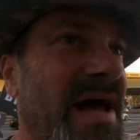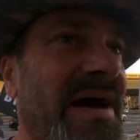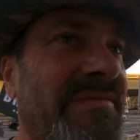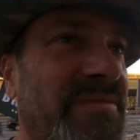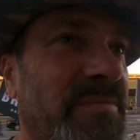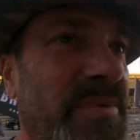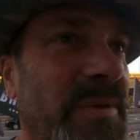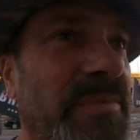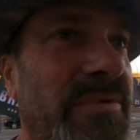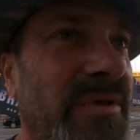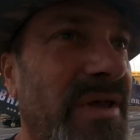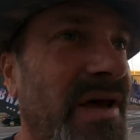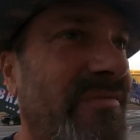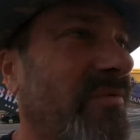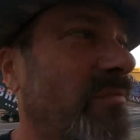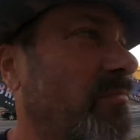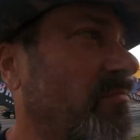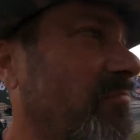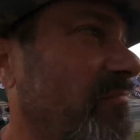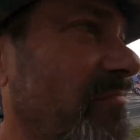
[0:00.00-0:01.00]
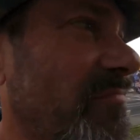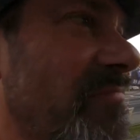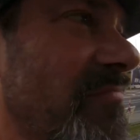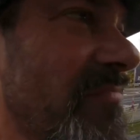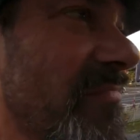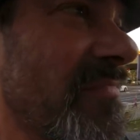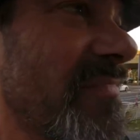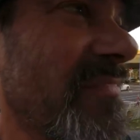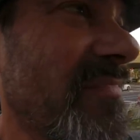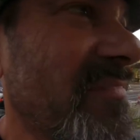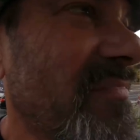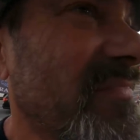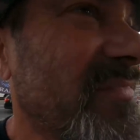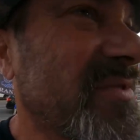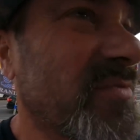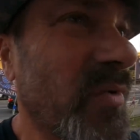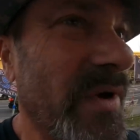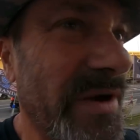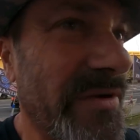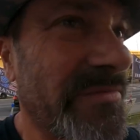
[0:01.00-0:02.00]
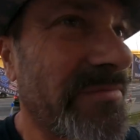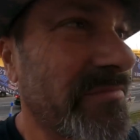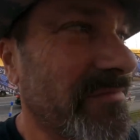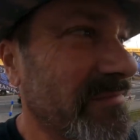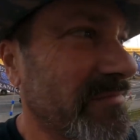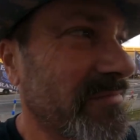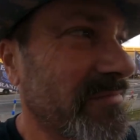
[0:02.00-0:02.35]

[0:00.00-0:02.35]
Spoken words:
half the people love him. It's weird.